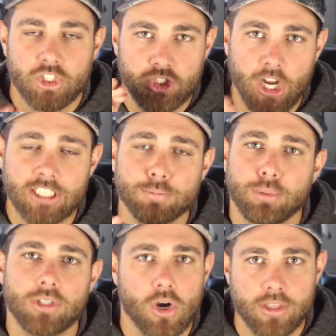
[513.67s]
just
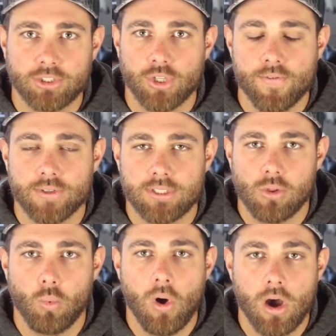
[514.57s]
below the surface of
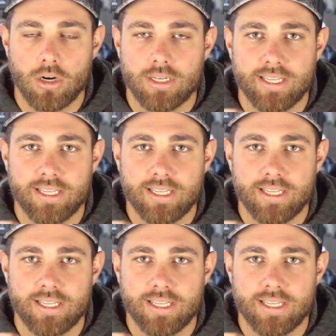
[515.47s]
the water.